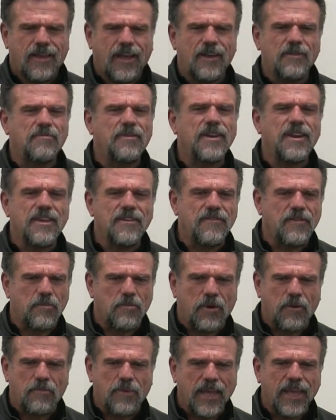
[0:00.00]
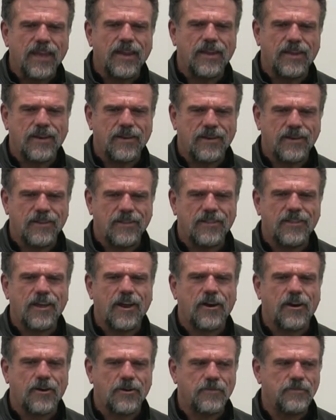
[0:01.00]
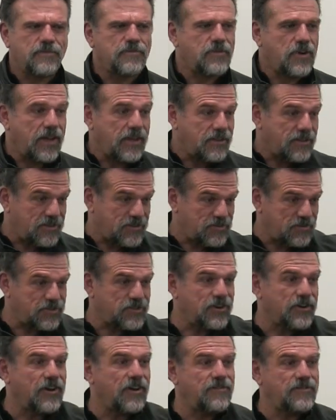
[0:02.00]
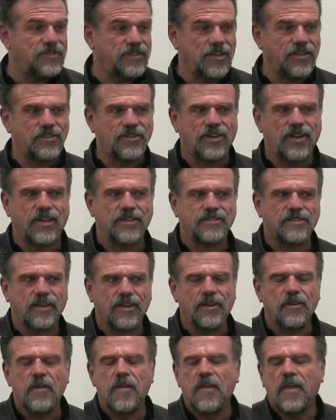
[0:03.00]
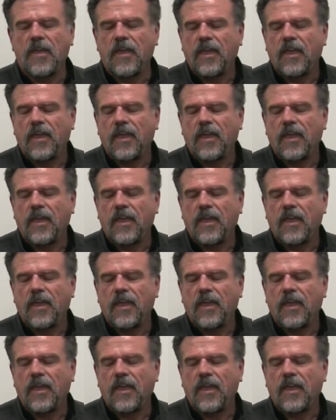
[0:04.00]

Unbelievable painting there, right? This was our conversation last night.